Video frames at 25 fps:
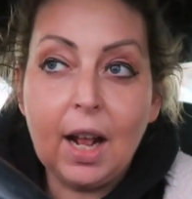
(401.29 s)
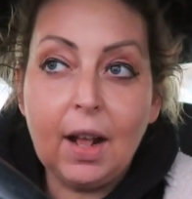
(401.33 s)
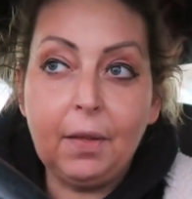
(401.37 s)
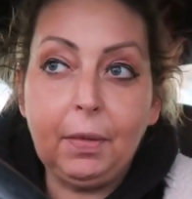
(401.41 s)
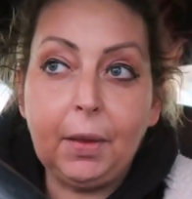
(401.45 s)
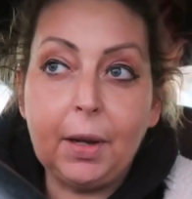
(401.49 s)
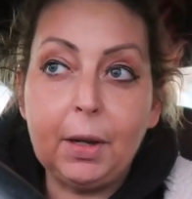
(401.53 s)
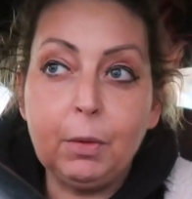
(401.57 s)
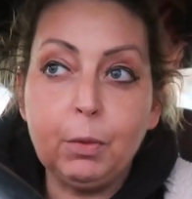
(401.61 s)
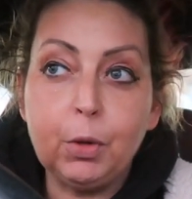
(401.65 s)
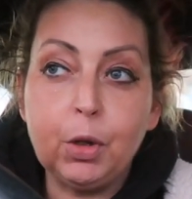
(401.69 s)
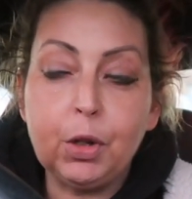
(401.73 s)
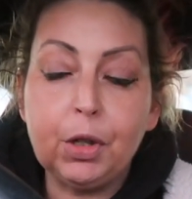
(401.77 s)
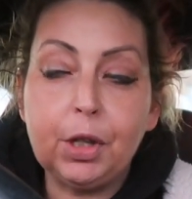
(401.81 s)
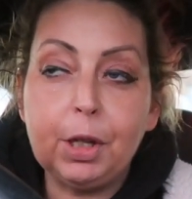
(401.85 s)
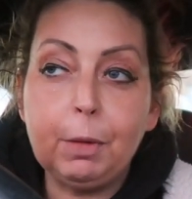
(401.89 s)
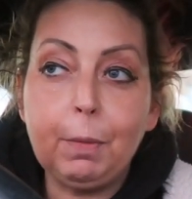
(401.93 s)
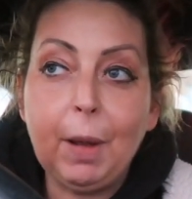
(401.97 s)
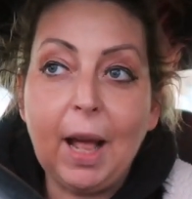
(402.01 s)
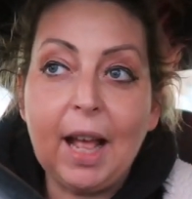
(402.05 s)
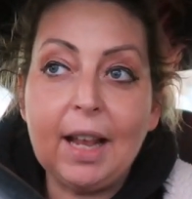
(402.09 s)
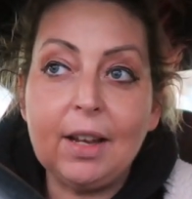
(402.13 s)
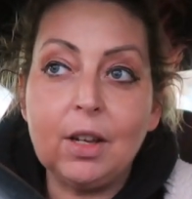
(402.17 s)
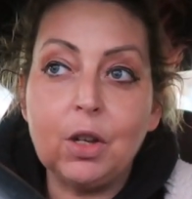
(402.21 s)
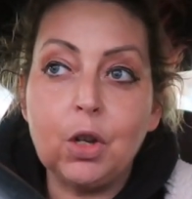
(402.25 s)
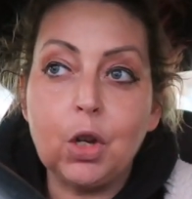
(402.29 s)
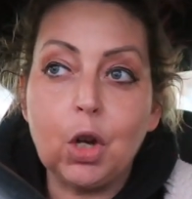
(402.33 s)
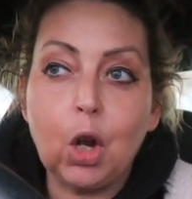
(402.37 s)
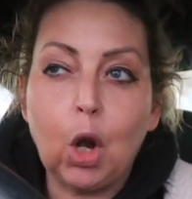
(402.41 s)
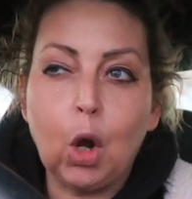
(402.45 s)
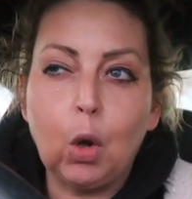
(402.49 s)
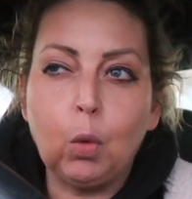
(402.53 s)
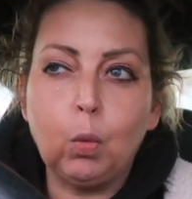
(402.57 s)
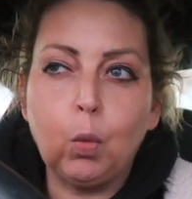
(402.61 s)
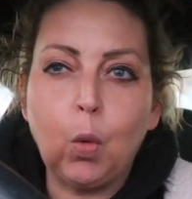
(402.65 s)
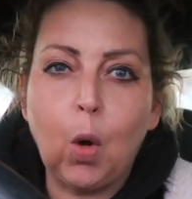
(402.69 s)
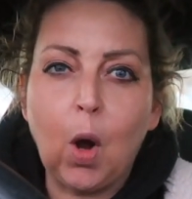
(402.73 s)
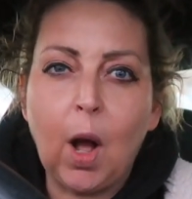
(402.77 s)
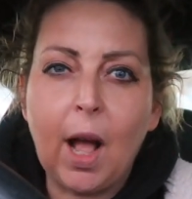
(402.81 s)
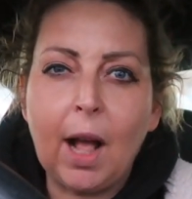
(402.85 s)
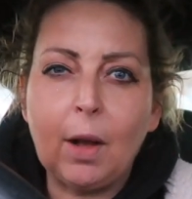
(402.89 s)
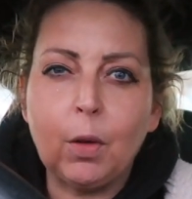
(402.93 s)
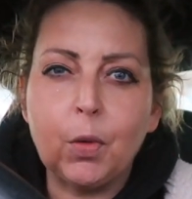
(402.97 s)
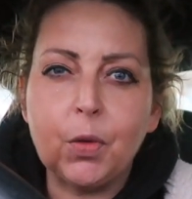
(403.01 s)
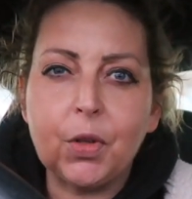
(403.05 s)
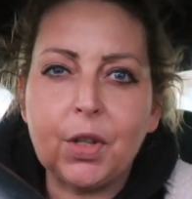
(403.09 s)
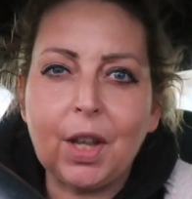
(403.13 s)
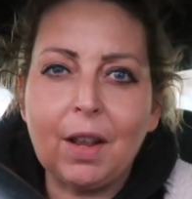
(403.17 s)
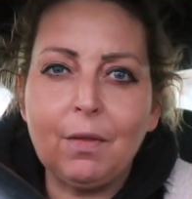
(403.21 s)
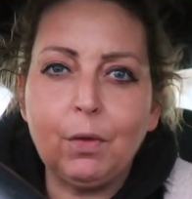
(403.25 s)
and then it would just depend on what
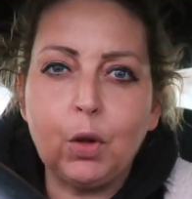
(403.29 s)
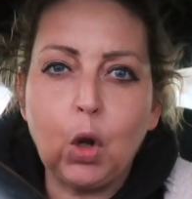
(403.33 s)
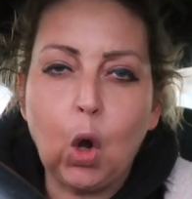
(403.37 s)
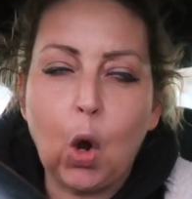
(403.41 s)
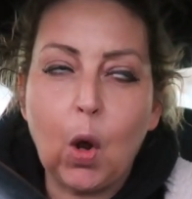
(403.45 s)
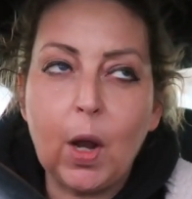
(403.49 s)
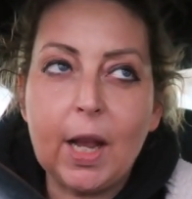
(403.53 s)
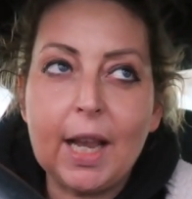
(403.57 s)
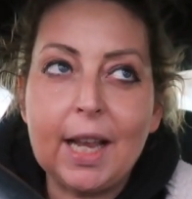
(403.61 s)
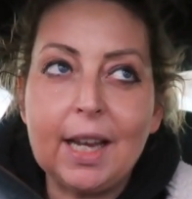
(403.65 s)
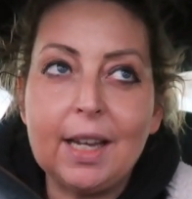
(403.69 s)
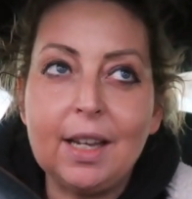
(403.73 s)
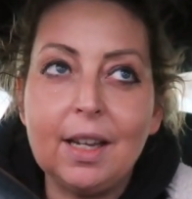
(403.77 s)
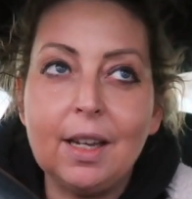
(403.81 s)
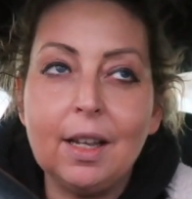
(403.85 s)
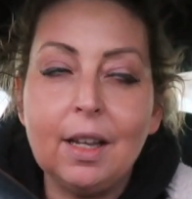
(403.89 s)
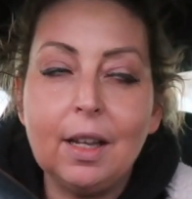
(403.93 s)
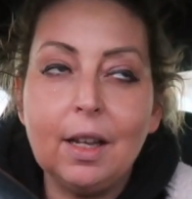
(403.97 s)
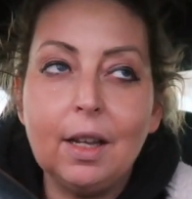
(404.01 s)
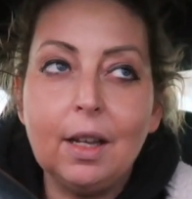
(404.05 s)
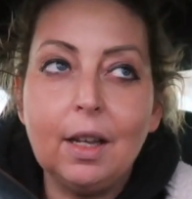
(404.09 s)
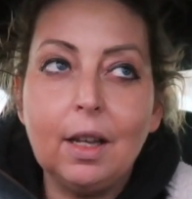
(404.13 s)
else they've got in